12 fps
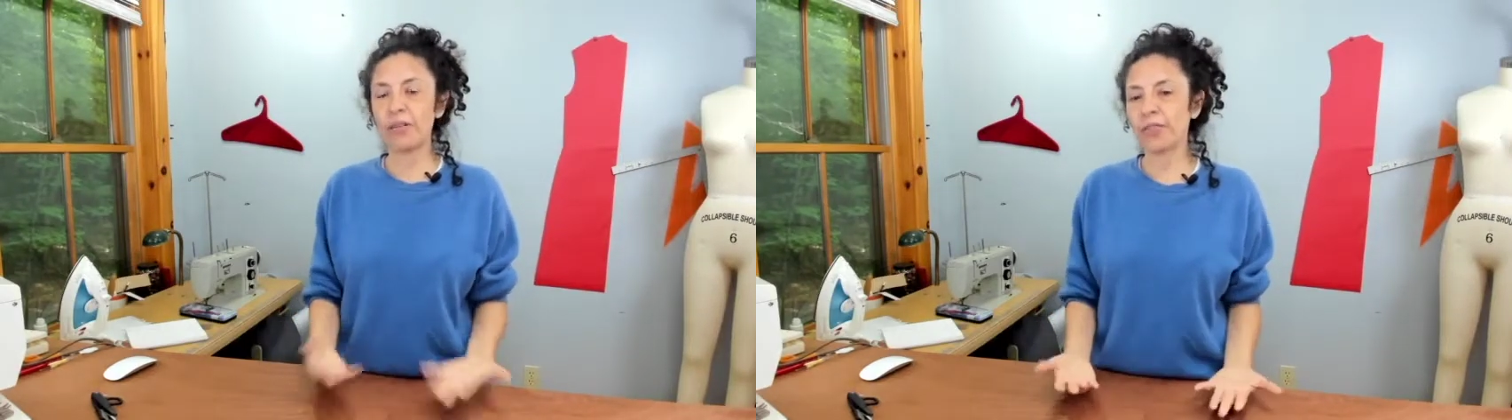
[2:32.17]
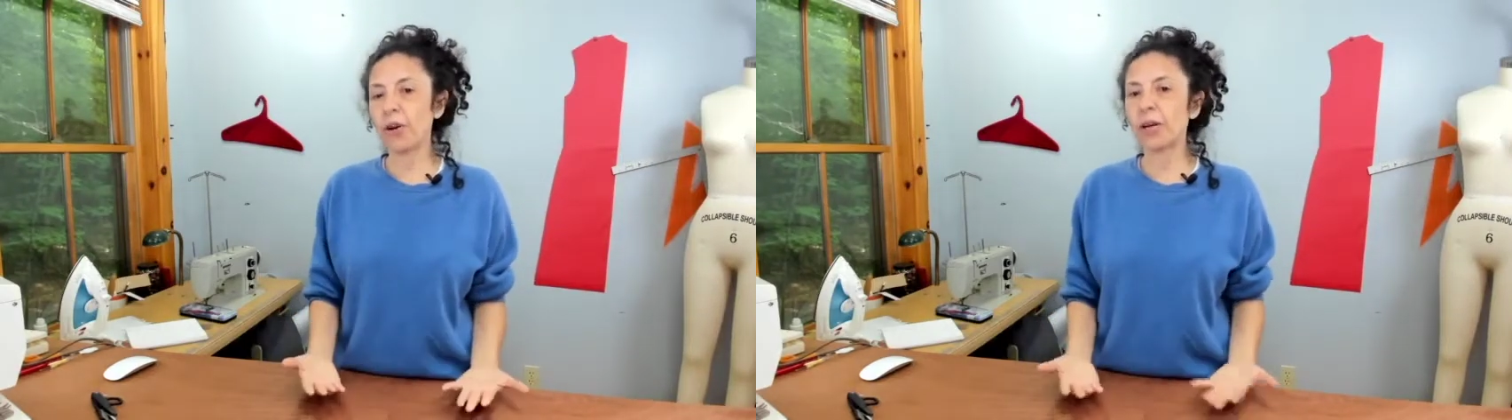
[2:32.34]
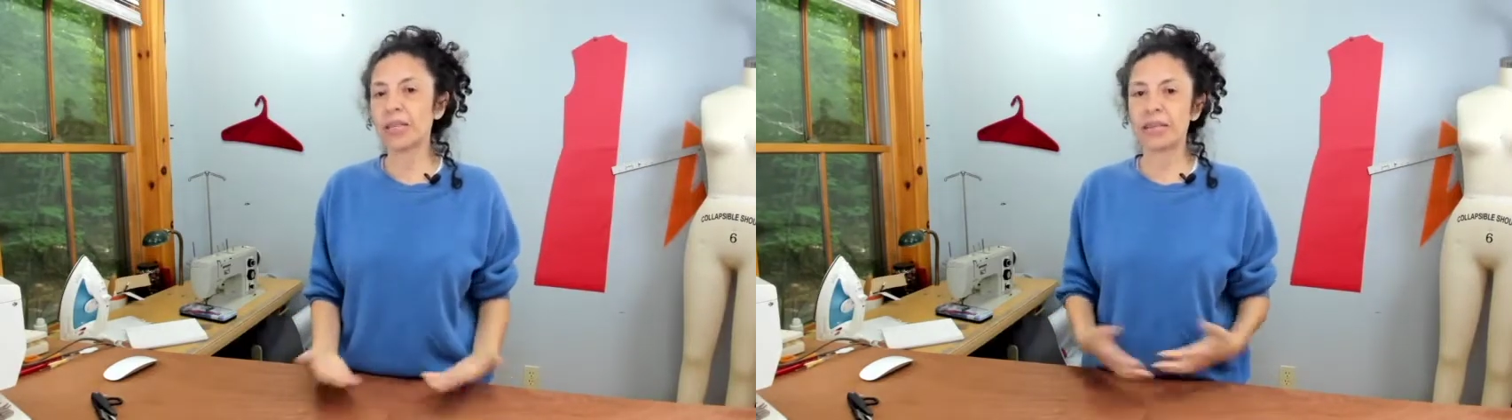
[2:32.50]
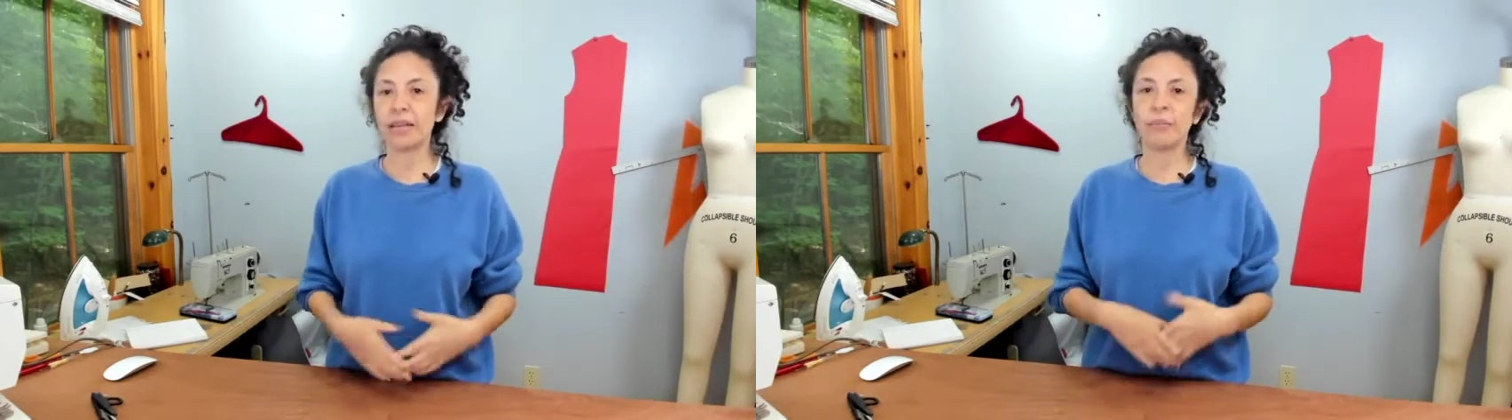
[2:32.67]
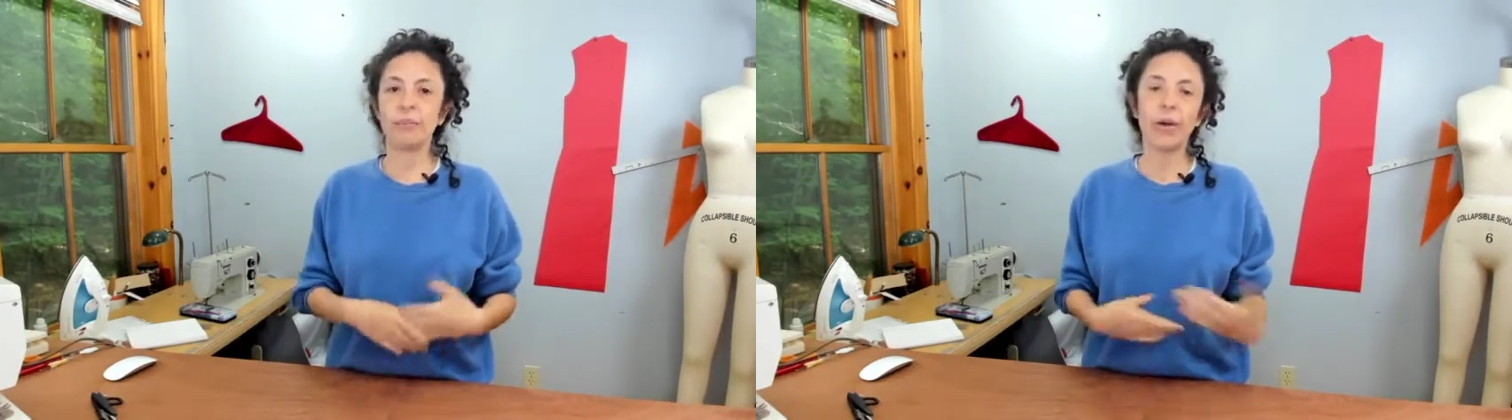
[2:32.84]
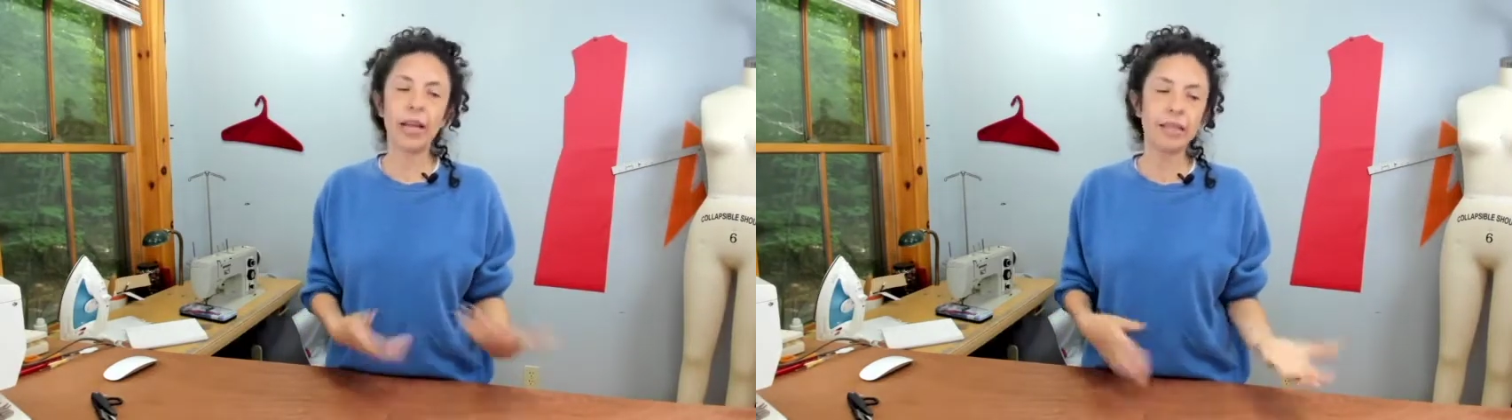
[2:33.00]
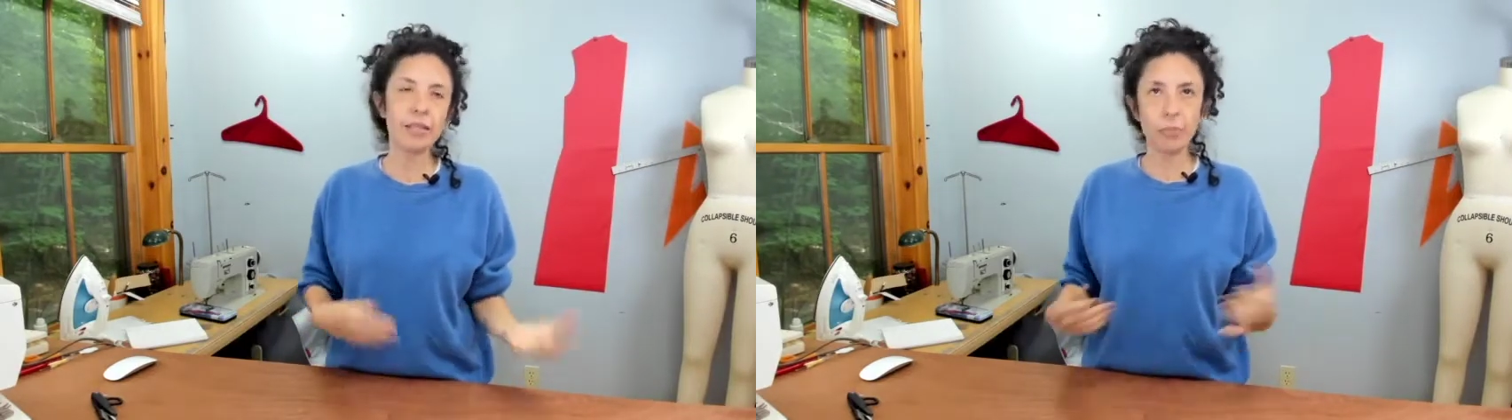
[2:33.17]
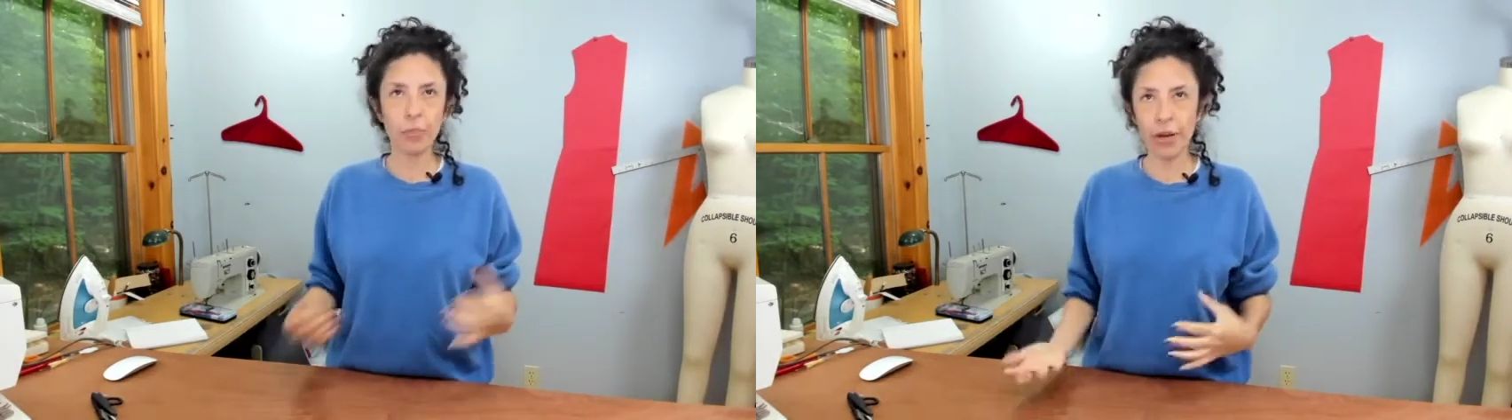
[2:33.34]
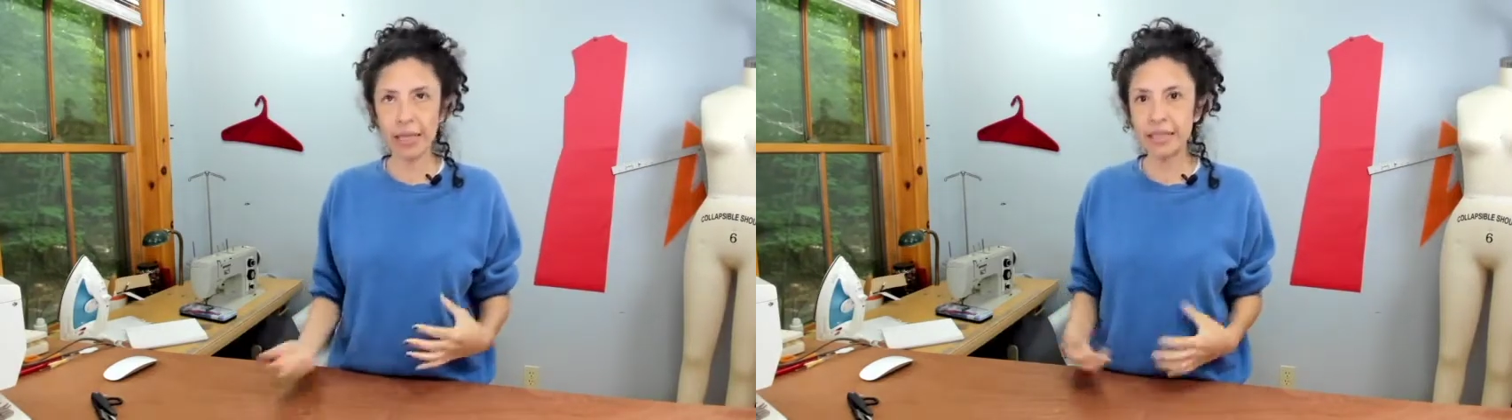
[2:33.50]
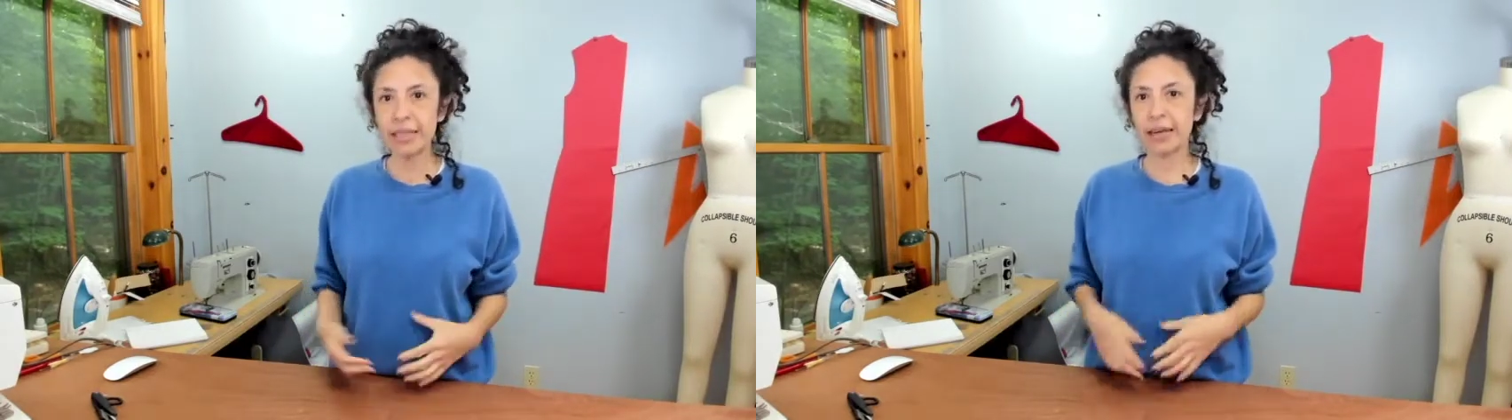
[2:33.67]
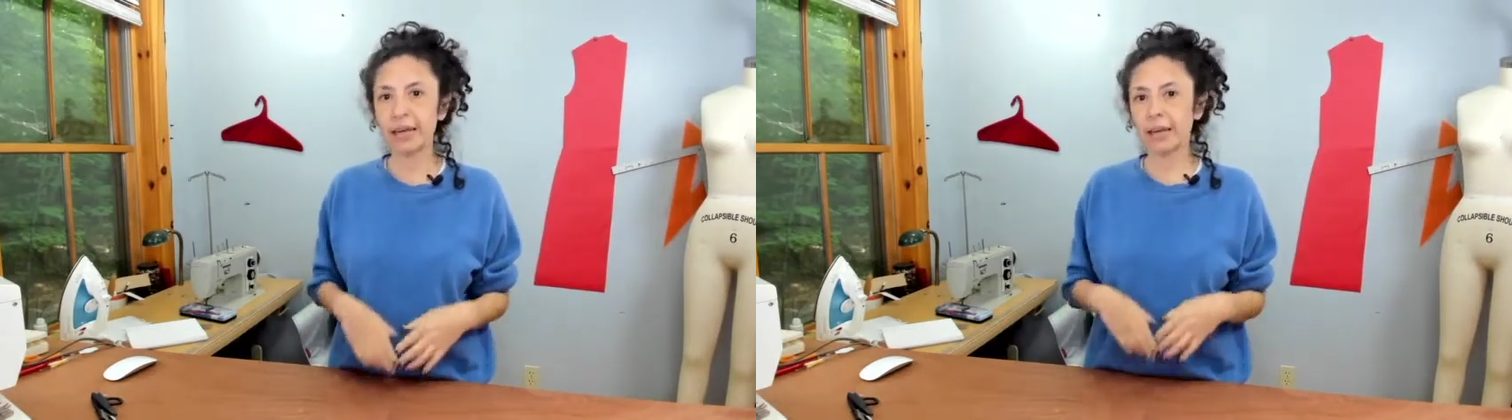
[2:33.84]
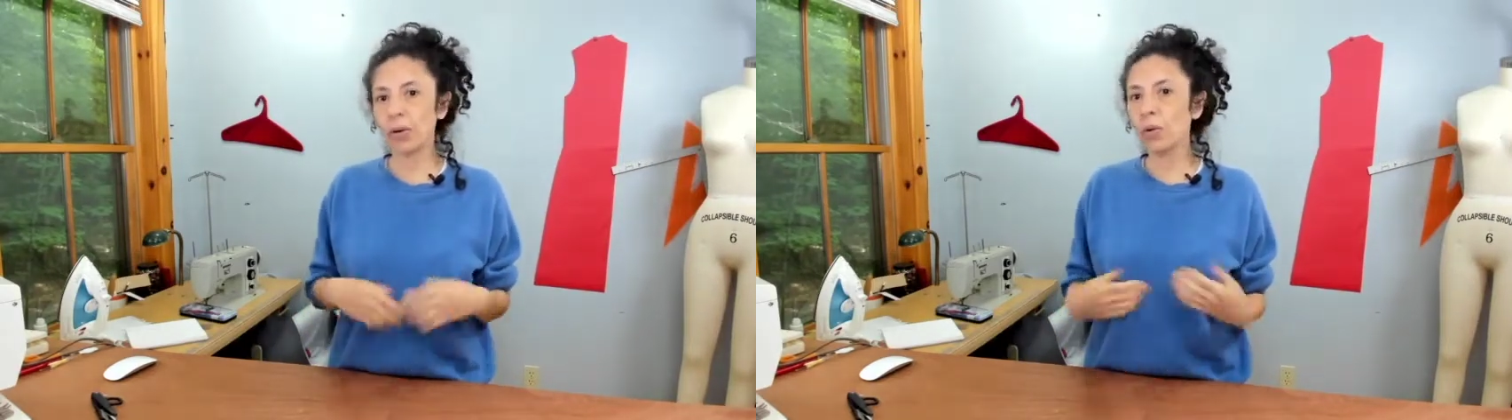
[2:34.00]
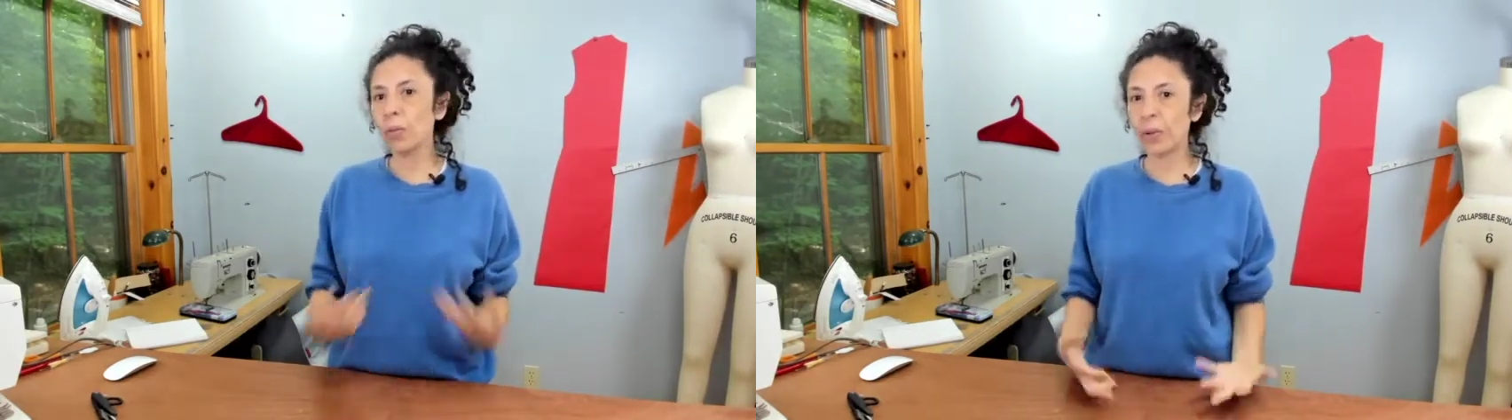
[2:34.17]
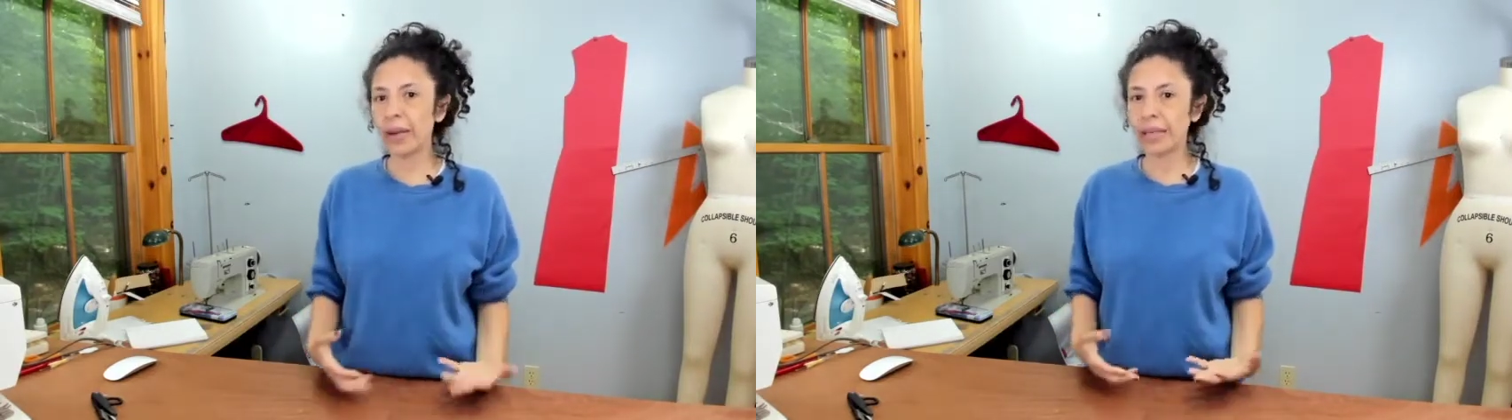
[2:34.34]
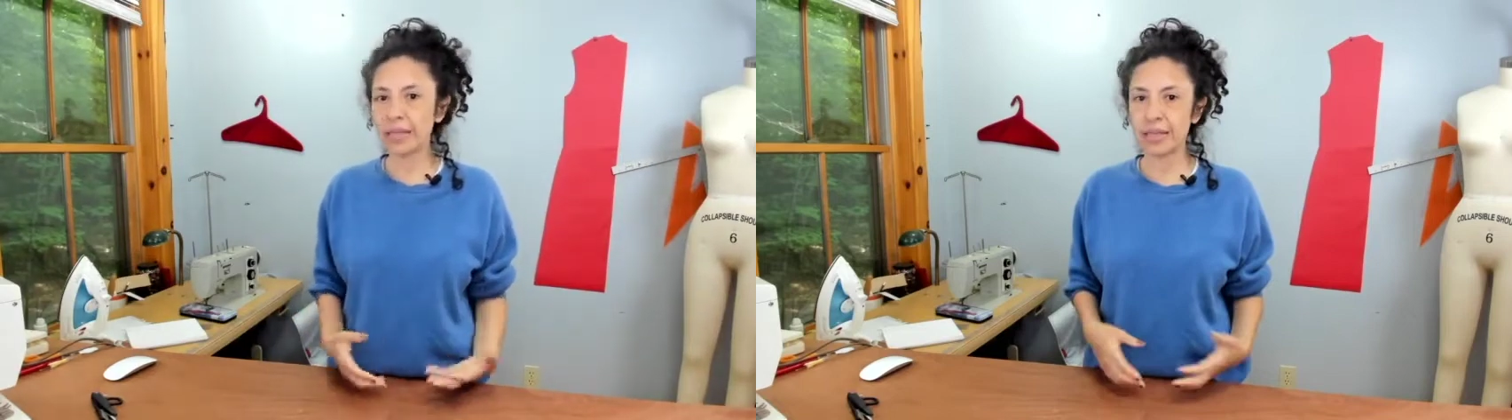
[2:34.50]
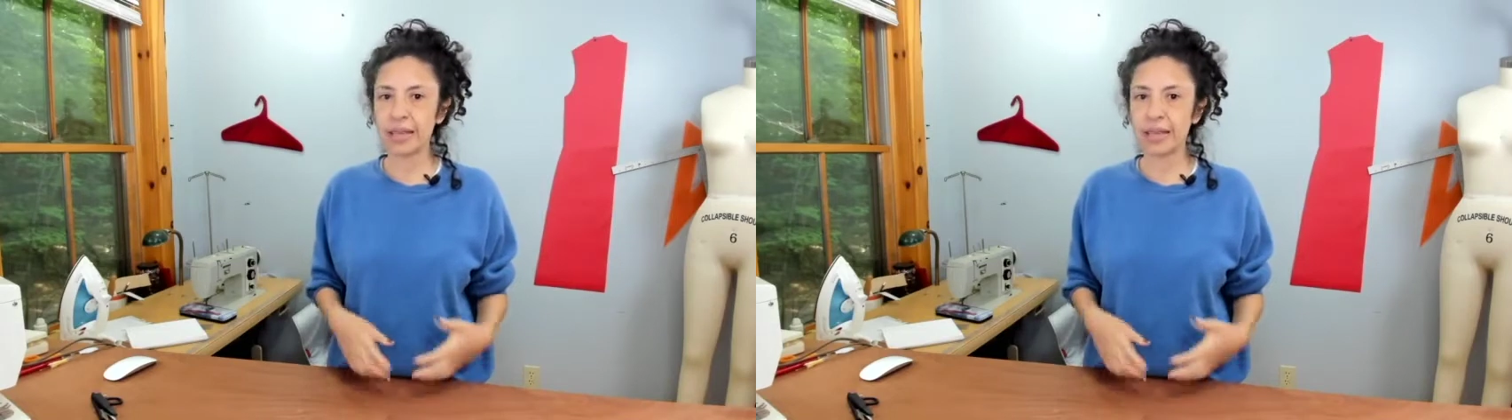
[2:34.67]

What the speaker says: of course there are brands and brands that are cool brands,